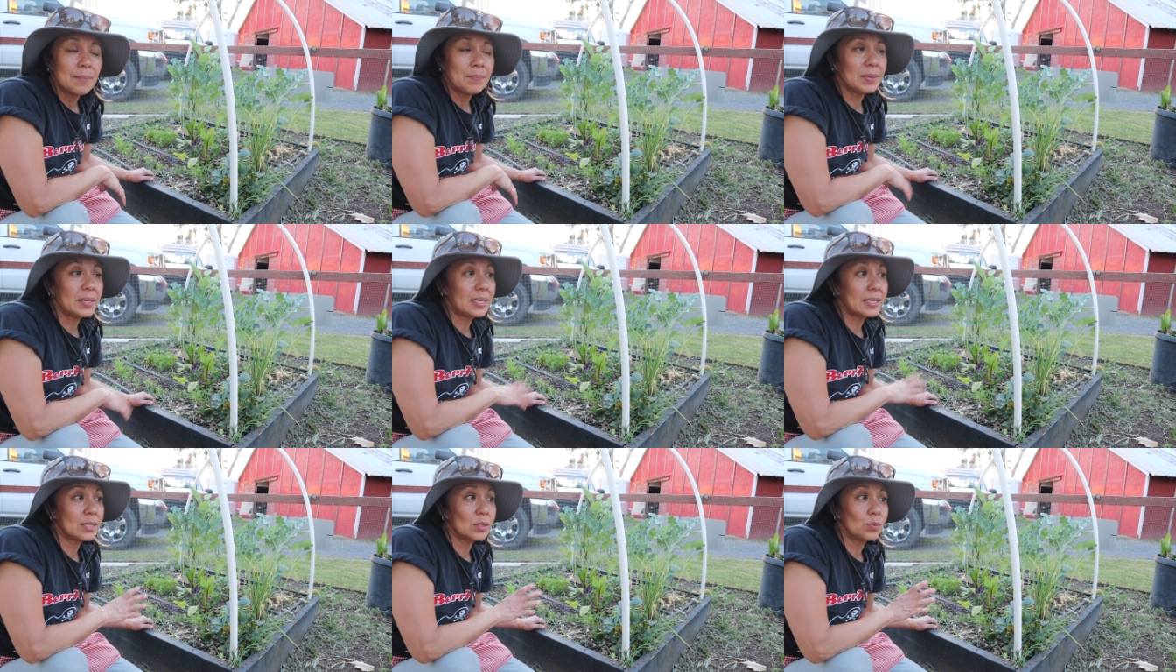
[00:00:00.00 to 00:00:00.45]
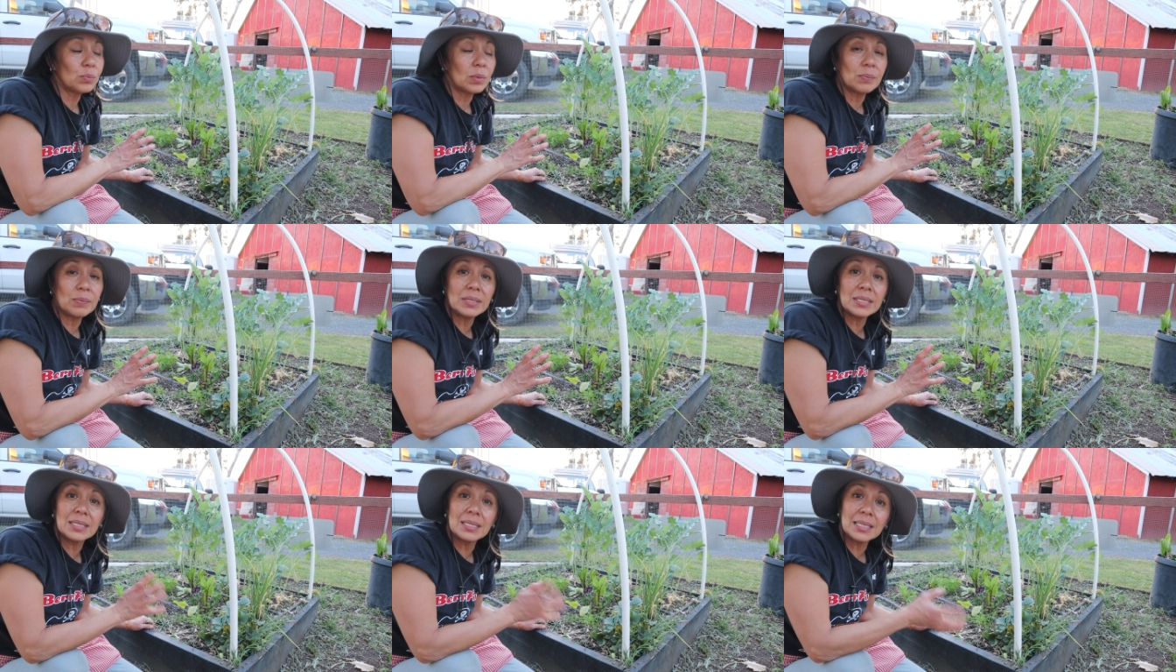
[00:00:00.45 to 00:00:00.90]
because
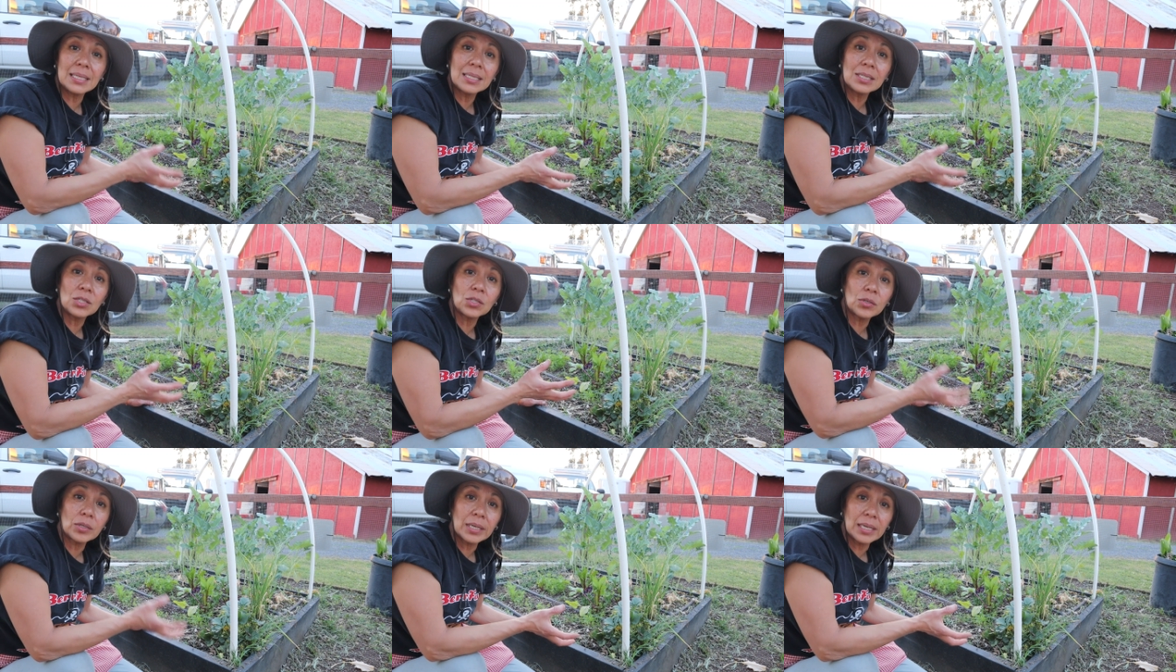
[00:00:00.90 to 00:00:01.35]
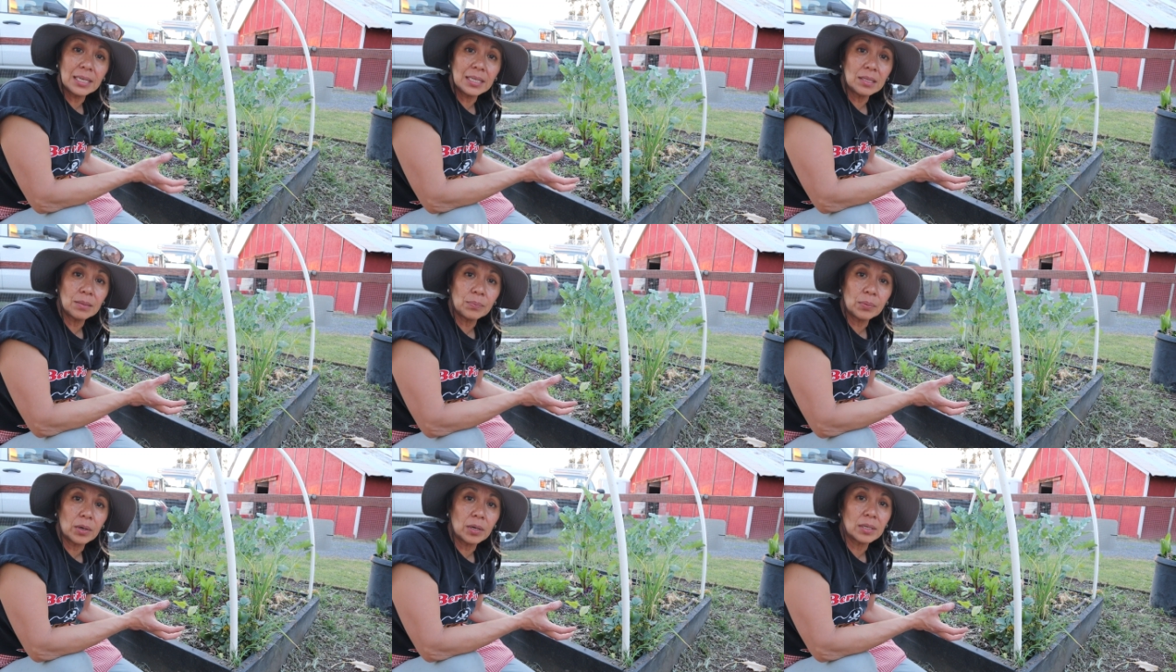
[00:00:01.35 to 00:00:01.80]
when we did start
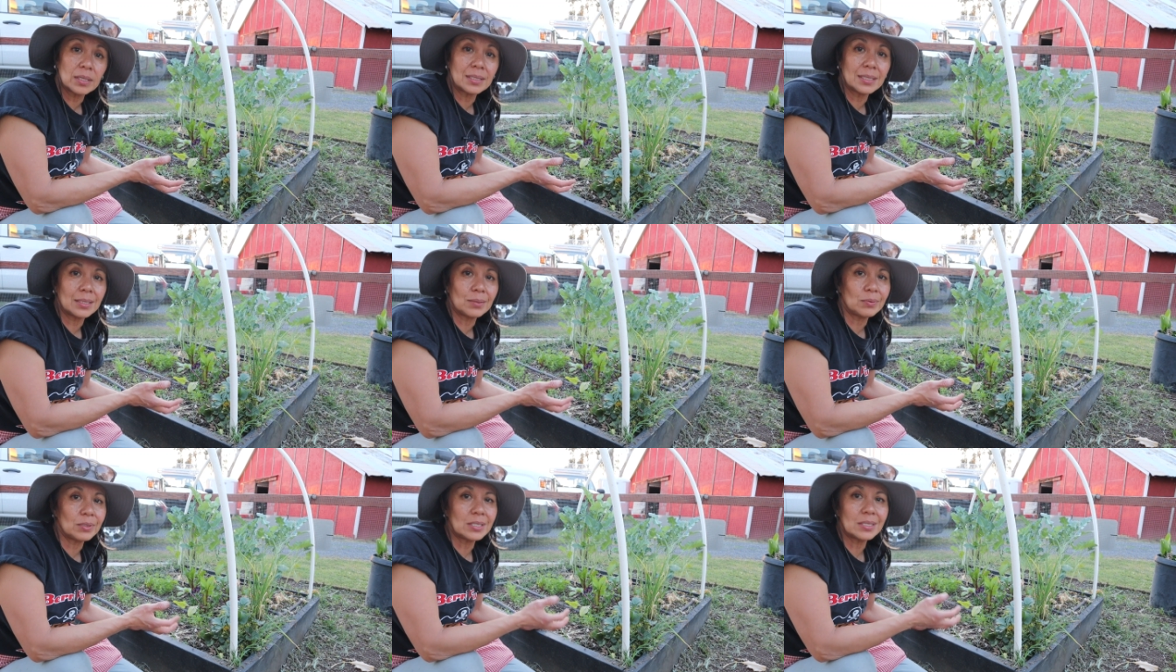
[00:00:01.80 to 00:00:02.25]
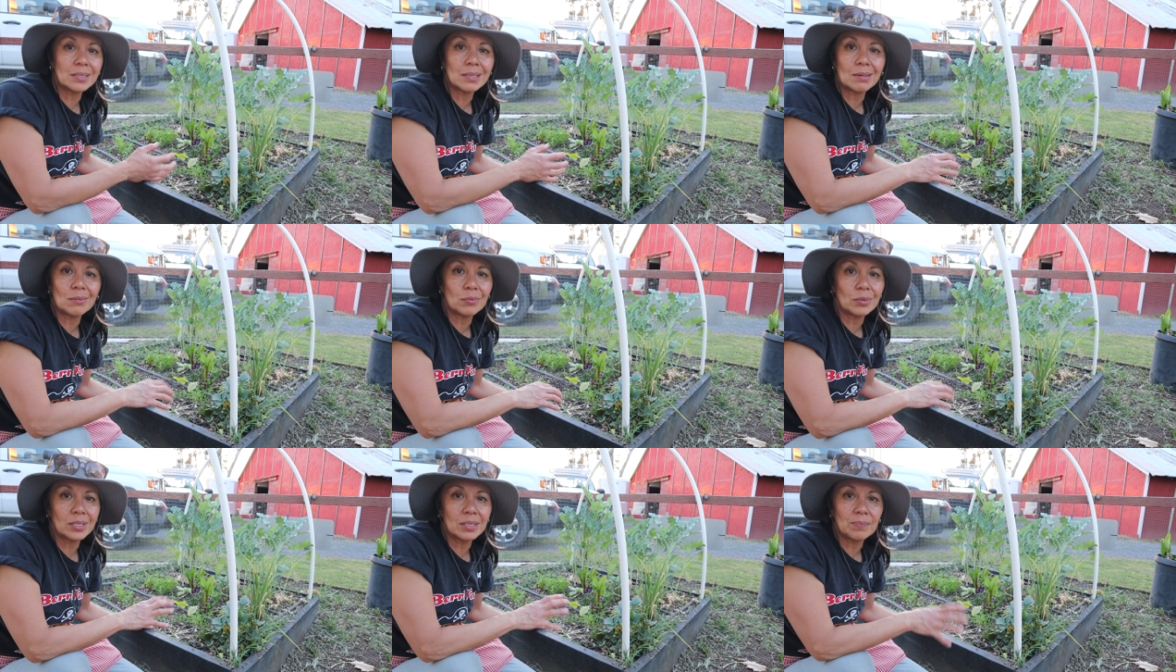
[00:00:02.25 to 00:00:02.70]
getting the broccoli, we just
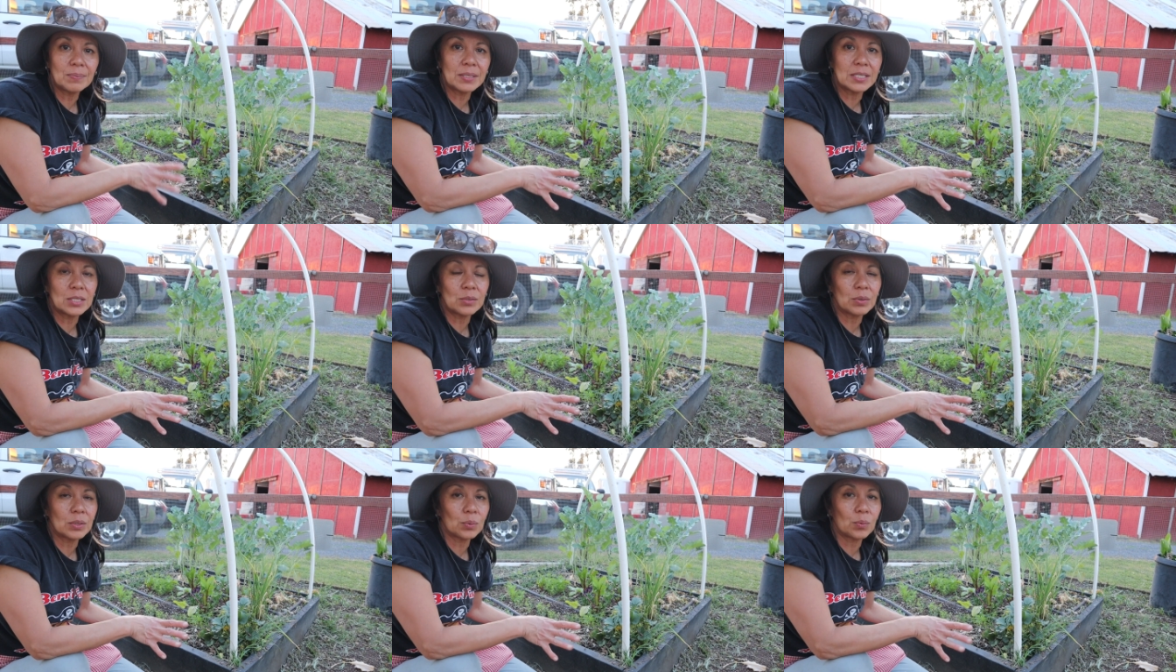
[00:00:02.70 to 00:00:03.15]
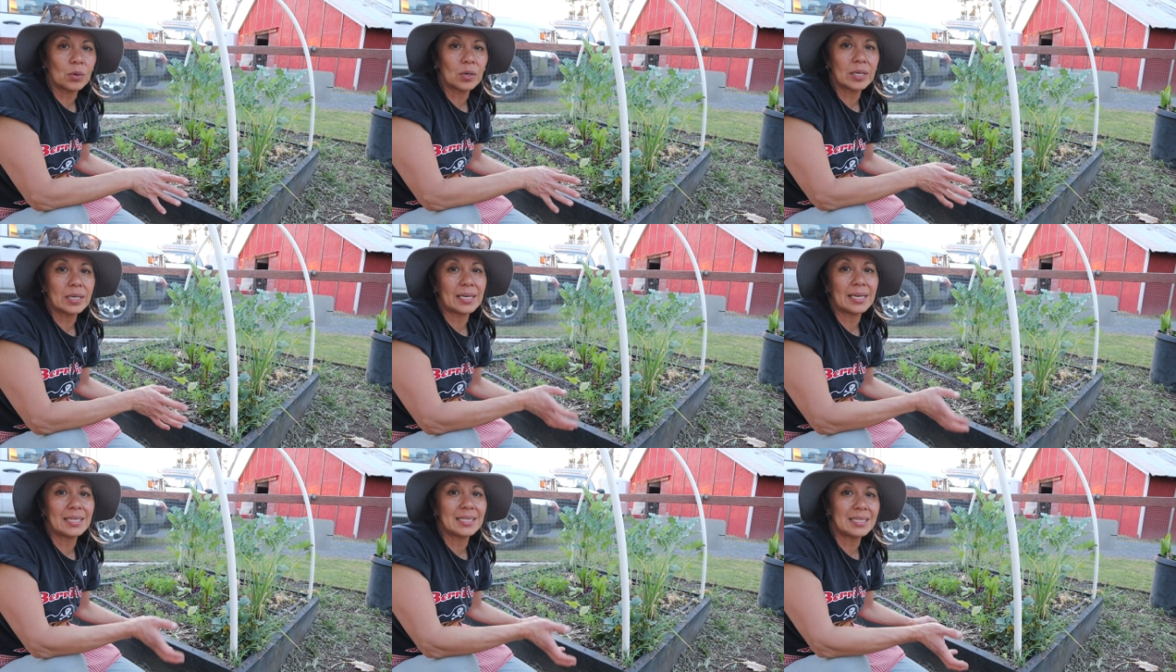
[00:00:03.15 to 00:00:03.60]
got really busy with
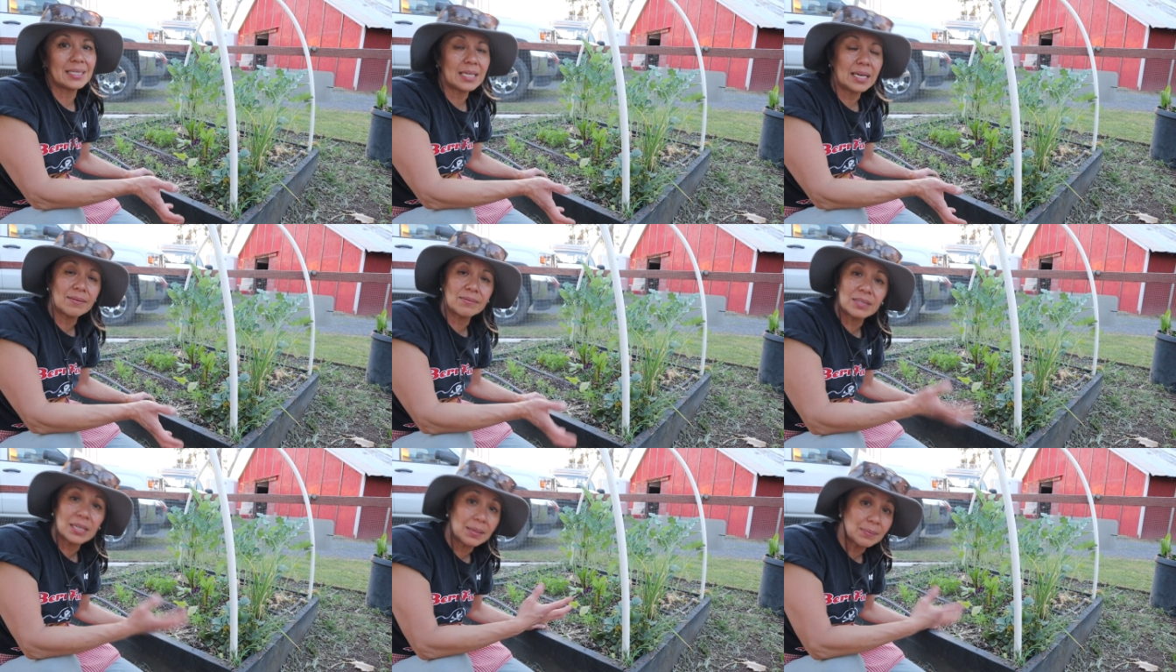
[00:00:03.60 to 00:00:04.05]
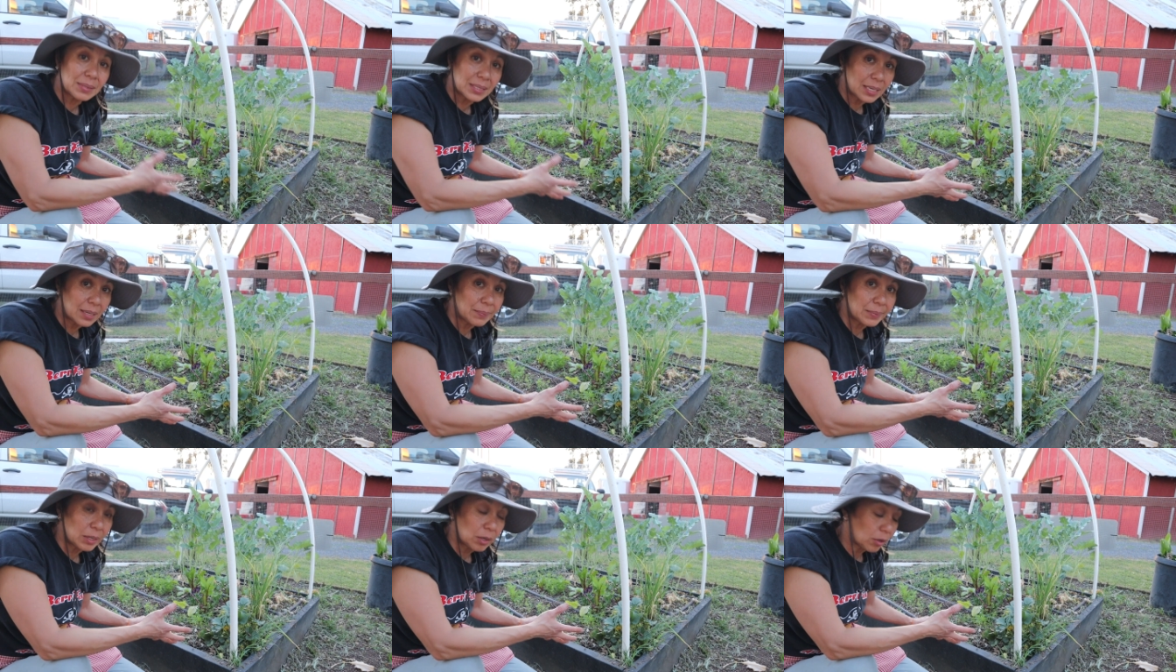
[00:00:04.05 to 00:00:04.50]
work, and I didn't have time to
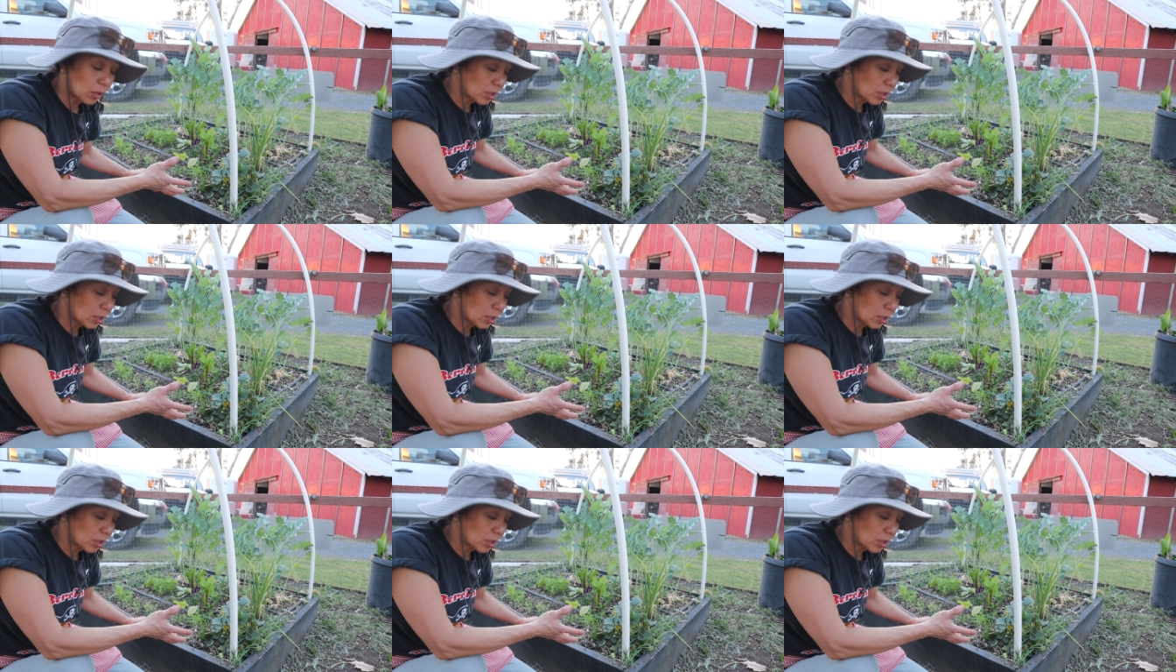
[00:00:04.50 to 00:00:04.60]
come and